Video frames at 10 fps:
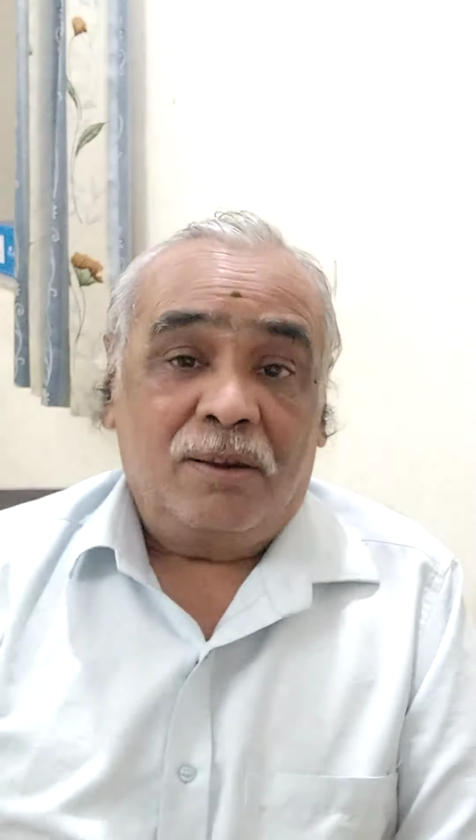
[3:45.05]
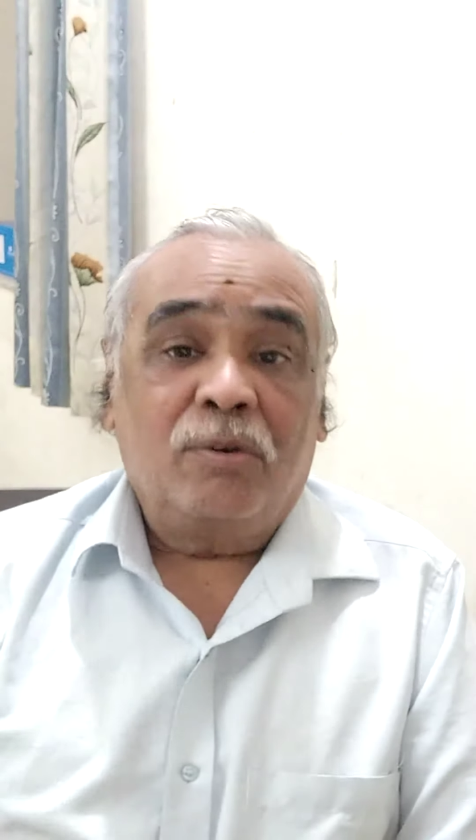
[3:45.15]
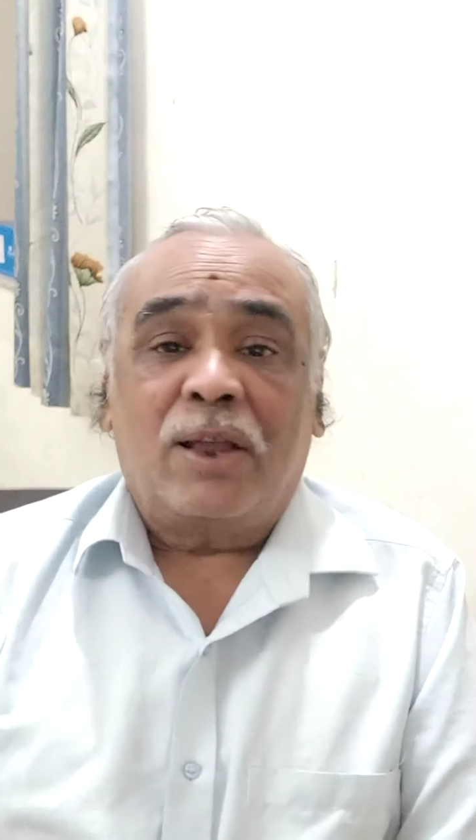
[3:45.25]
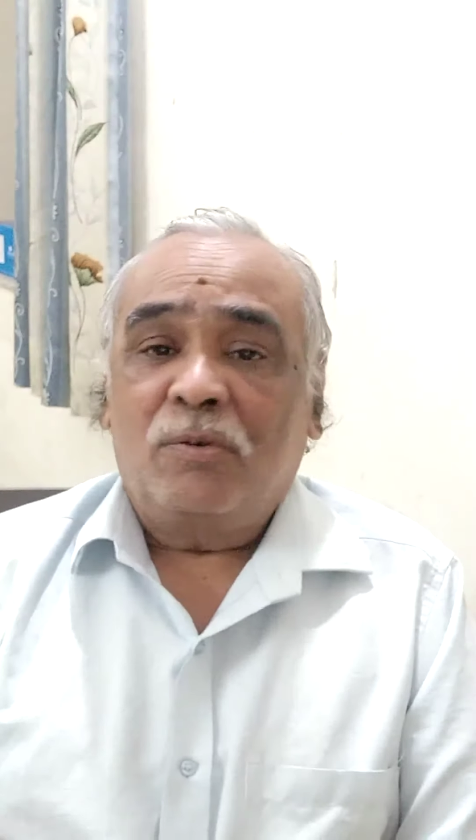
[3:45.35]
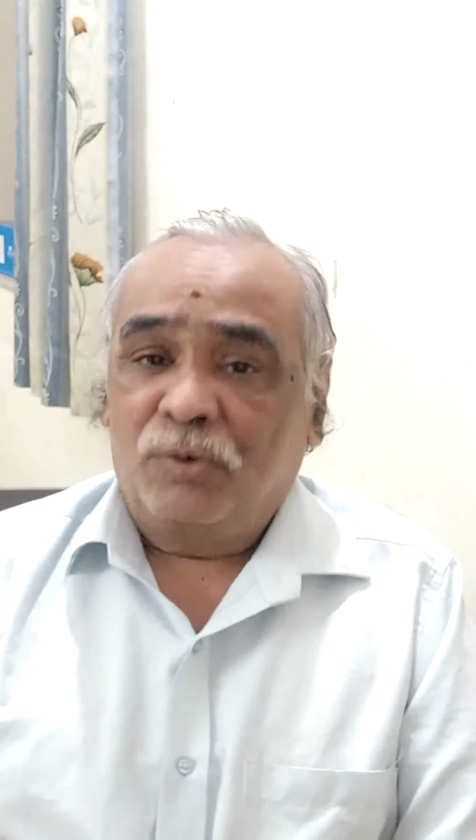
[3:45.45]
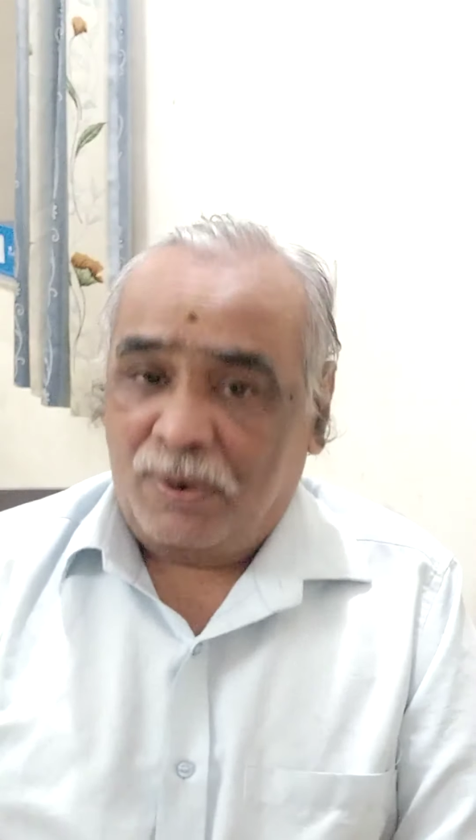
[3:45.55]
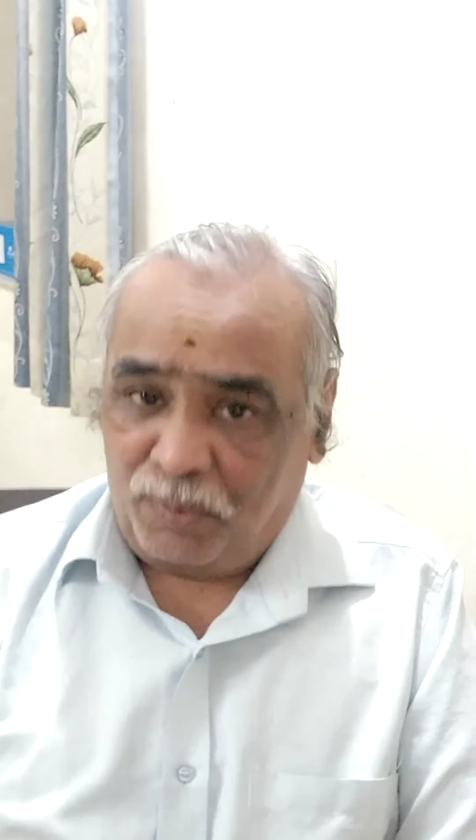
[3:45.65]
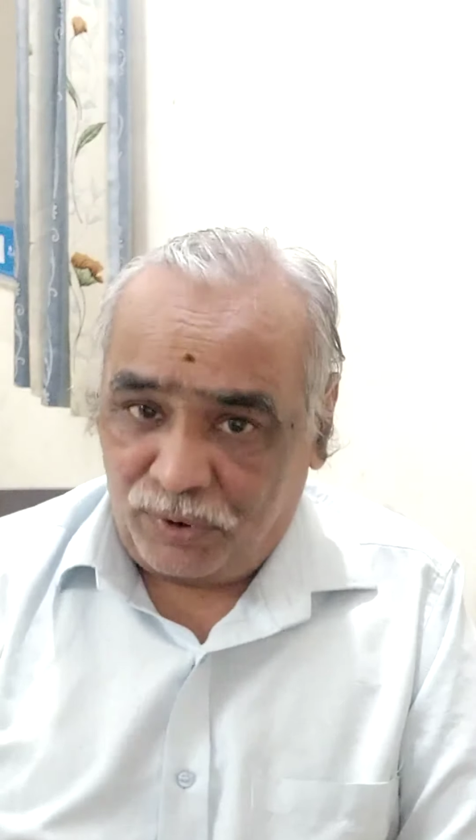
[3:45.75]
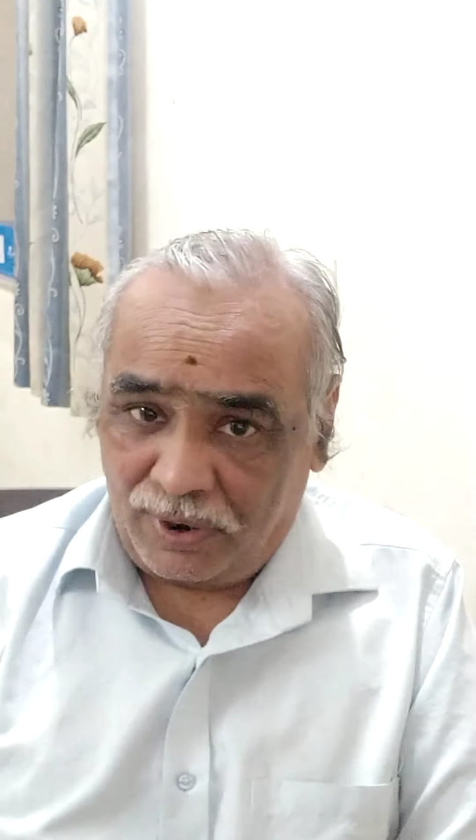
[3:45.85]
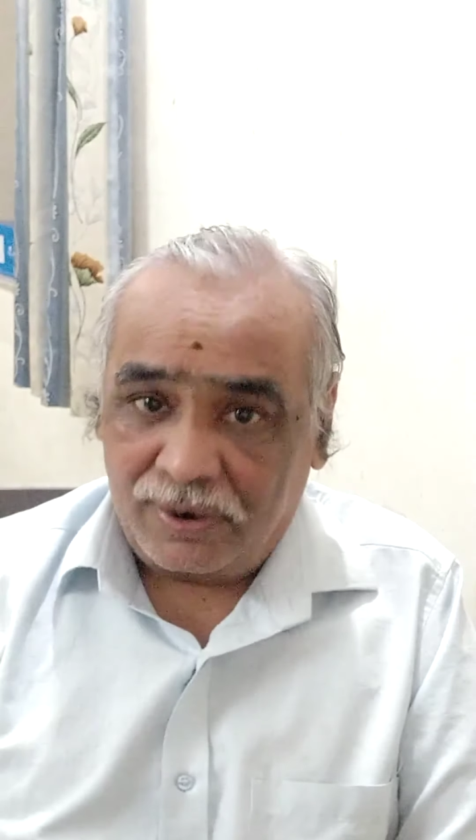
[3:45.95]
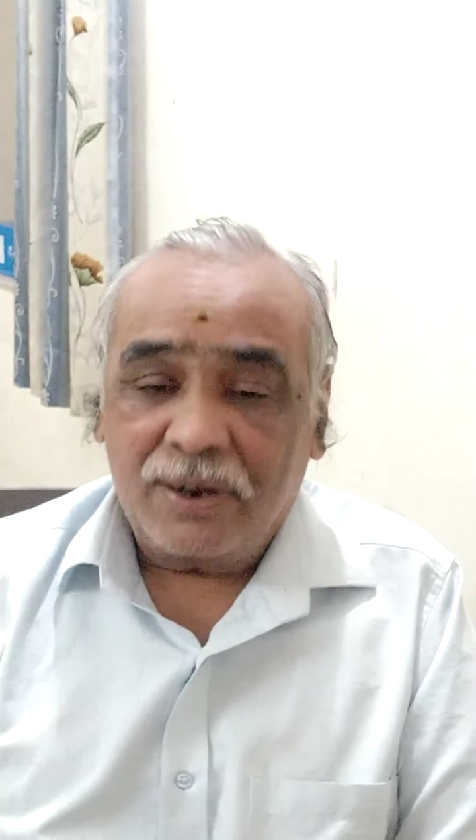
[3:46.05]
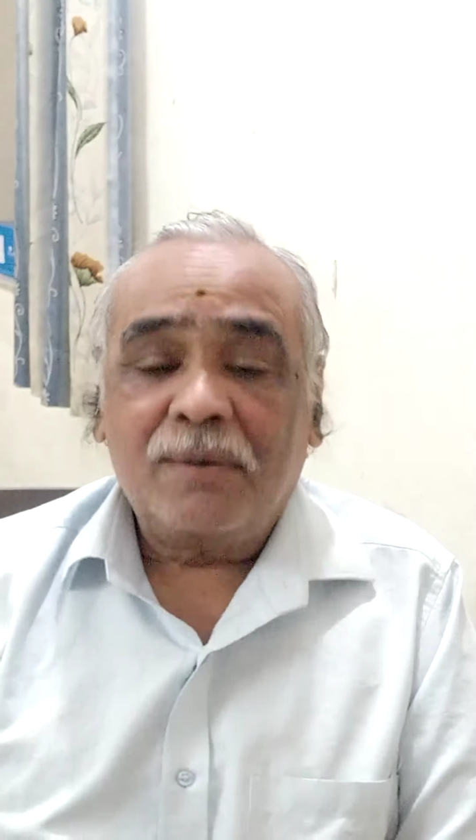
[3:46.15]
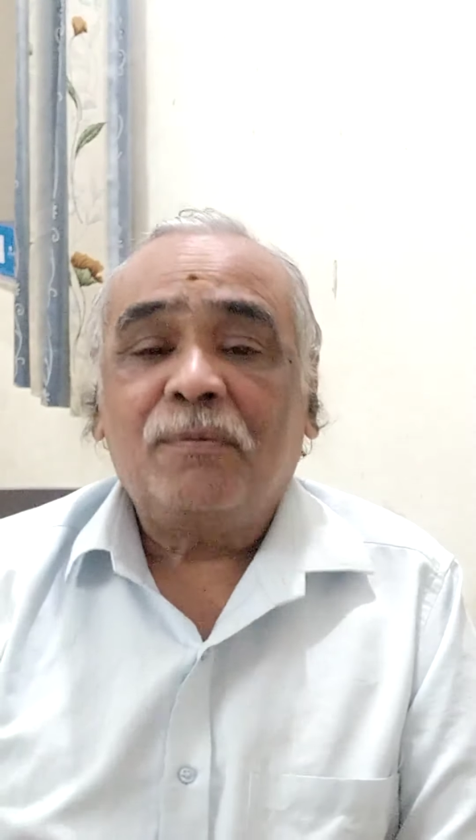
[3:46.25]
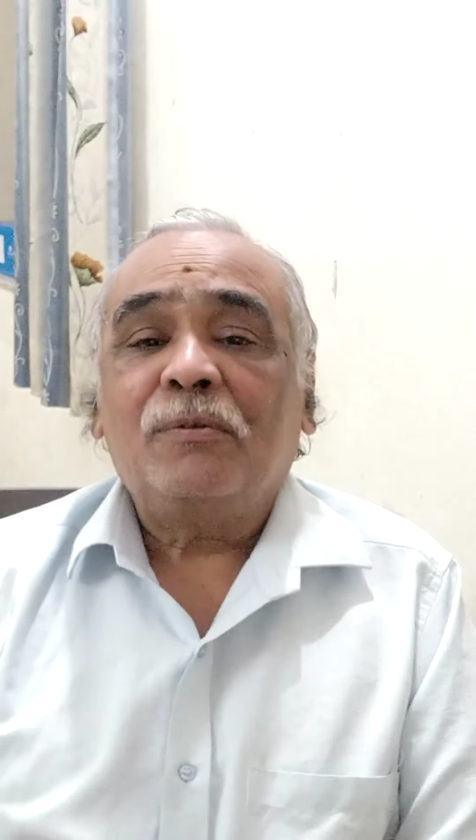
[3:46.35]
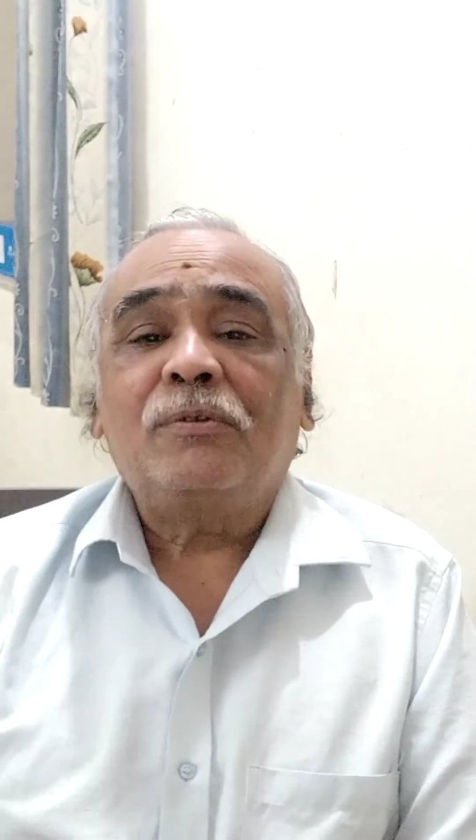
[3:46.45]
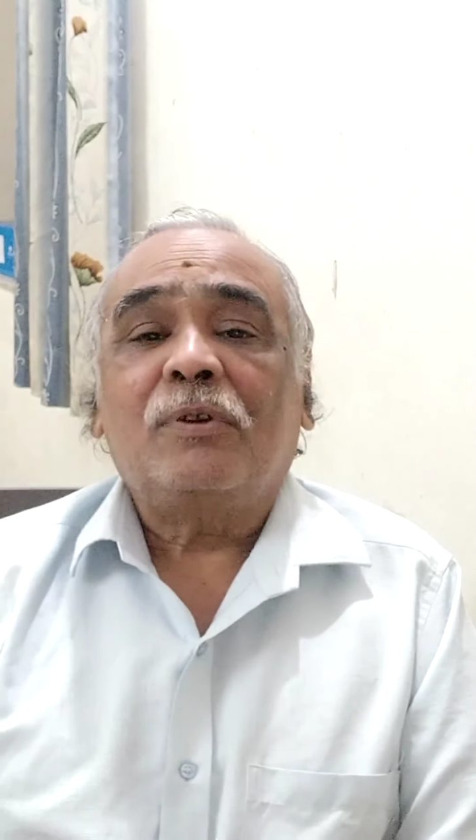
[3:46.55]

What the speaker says: You can use a pusher centrifuge,